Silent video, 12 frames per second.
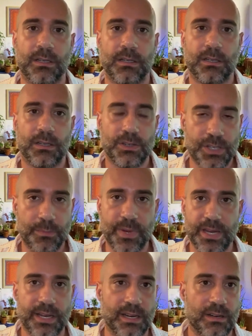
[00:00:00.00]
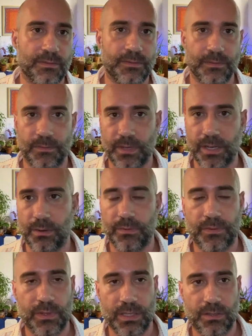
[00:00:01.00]
Who should be here,
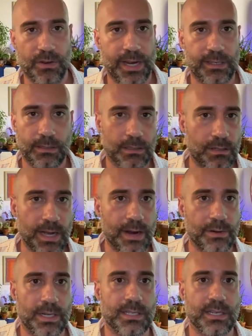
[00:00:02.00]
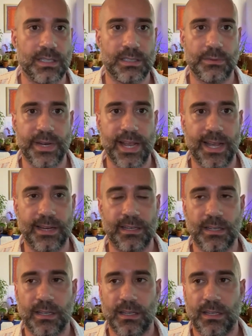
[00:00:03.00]
for this great little hour discussion we had
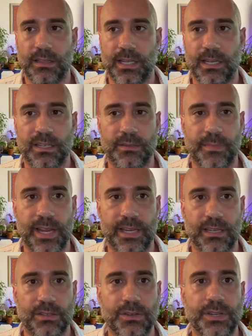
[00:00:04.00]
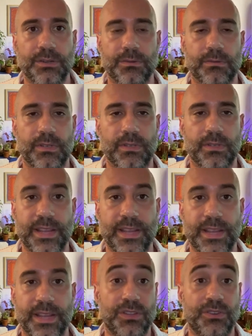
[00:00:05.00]
that couldn't make it? Who do you, even
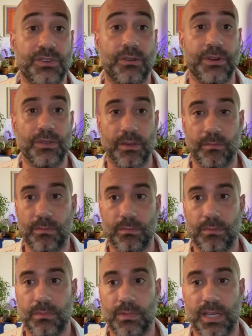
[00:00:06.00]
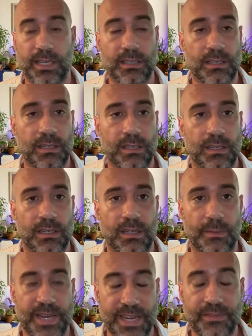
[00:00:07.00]
if you don't know them,
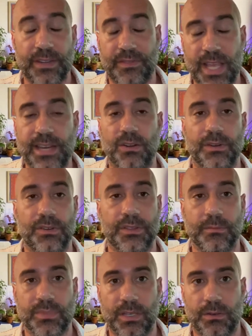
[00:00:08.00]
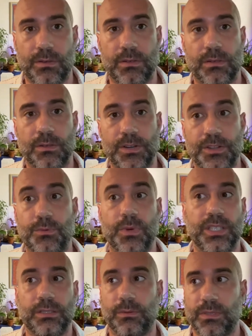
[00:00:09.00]
even if they don't know them. So who do you
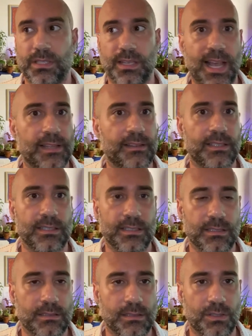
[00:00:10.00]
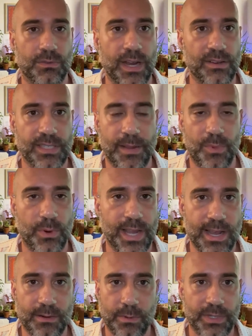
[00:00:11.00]
wish was at this little roundtable we
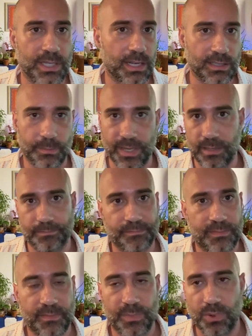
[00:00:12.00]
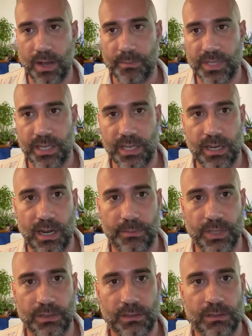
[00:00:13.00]
had where we talked about problems in
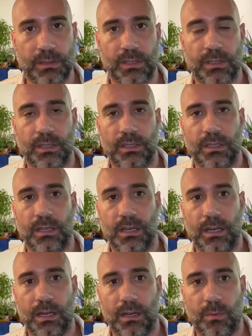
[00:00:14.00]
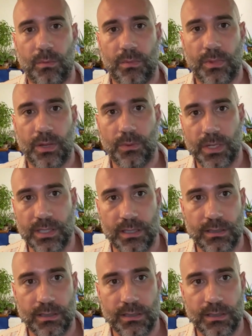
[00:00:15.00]
e-commerce that wasn't?